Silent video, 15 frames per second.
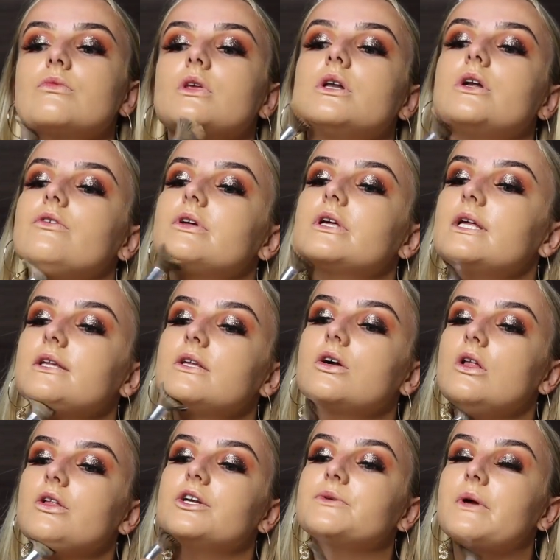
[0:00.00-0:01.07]
And I really like the
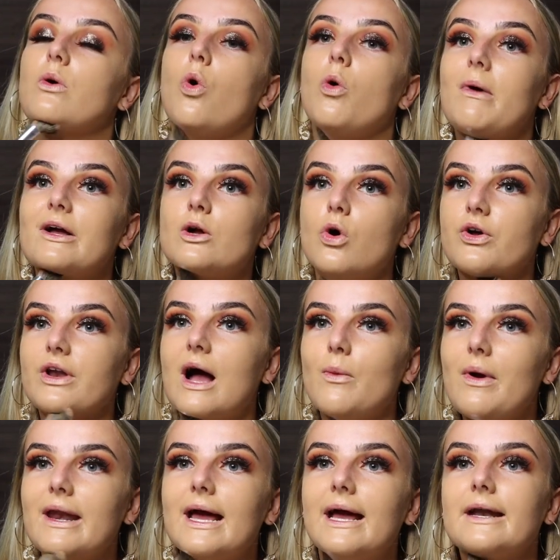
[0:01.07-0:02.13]
colour as well. Oh my god, I
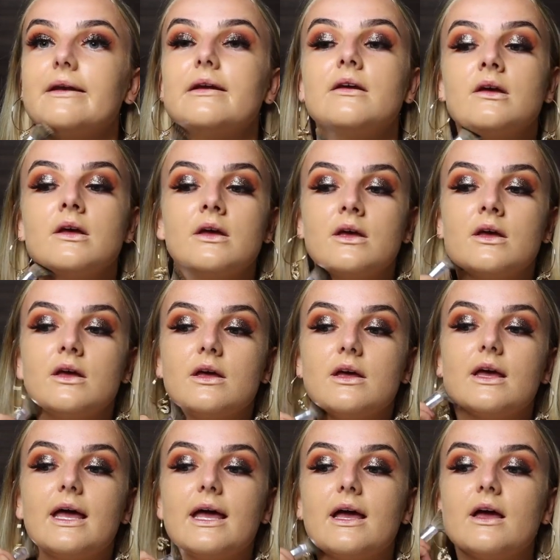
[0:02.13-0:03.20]
went in
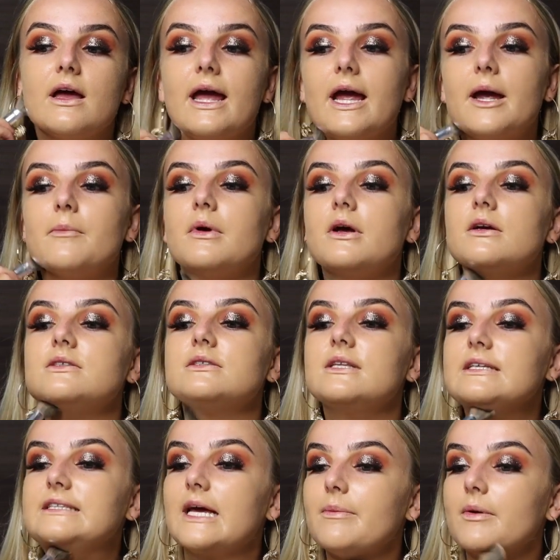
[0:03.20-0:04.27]
to
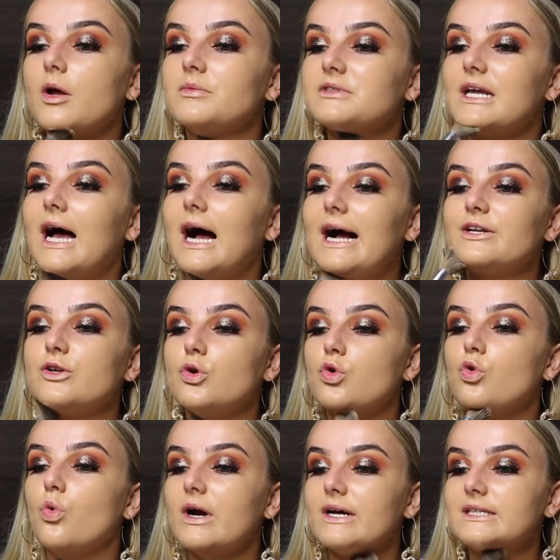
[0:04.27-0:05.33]
the Debenhams and I had
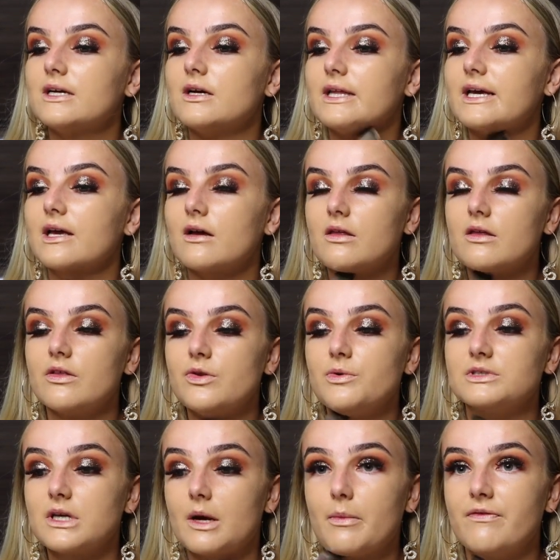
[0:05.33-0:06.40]
no idea, like there
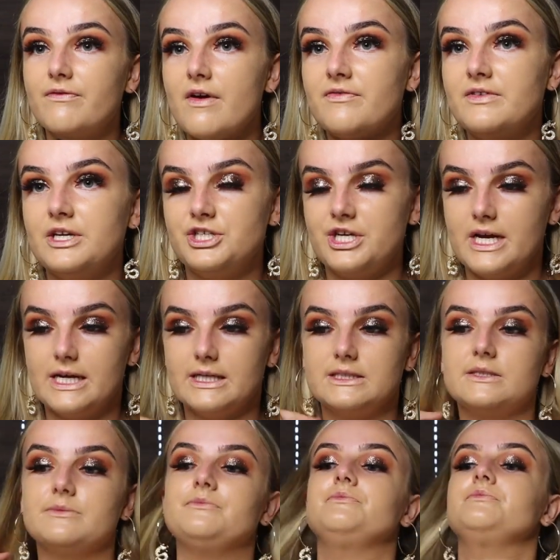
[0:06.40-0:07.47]
was like about 50
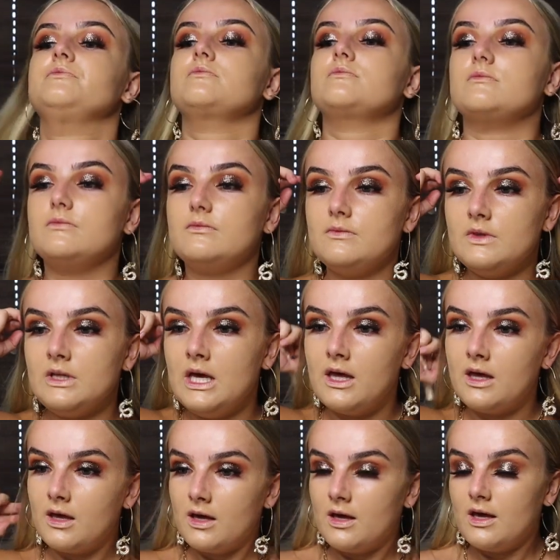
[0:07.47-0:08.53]
shades.
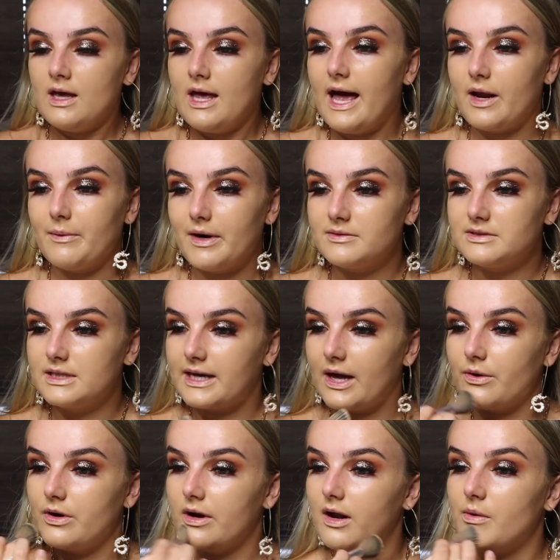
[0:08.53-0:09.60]
And I went up to the
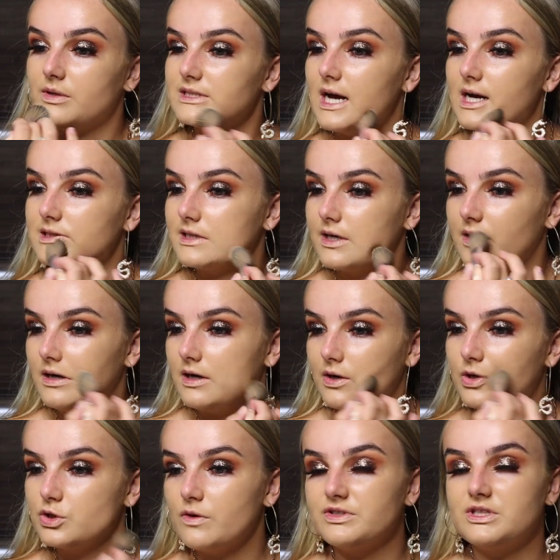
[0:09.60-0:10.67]
counter and I was asking her,
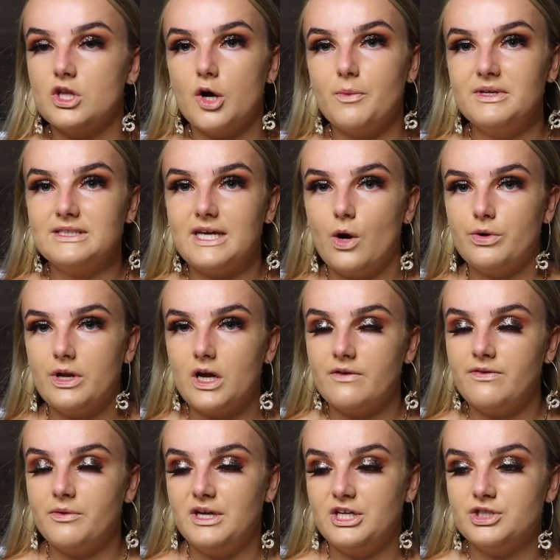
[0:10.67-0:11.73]
because obviously the Urban Decay All Nighter
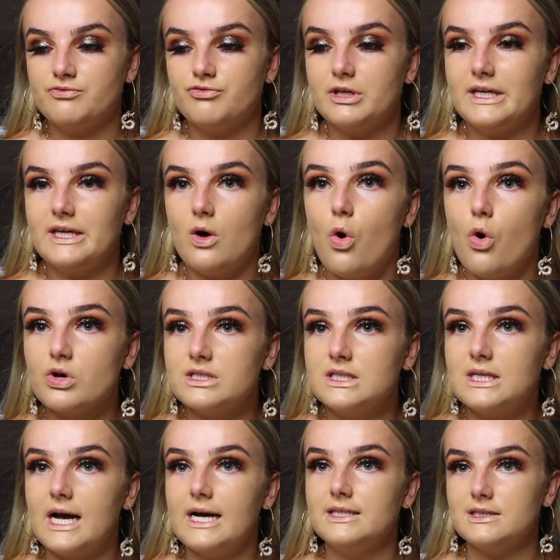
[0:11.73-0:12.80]
foundation really
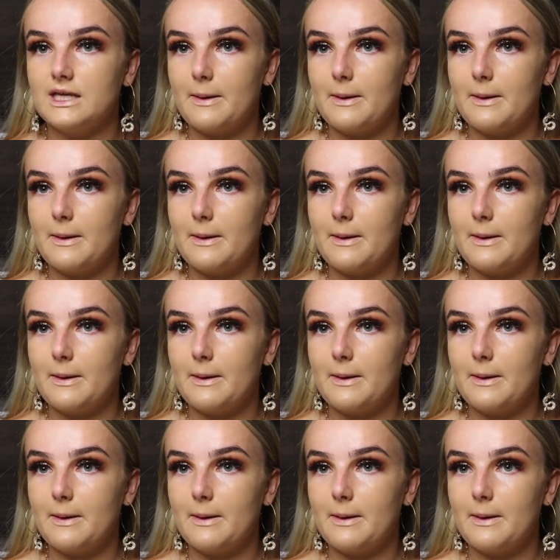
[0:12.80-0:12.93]
oxidised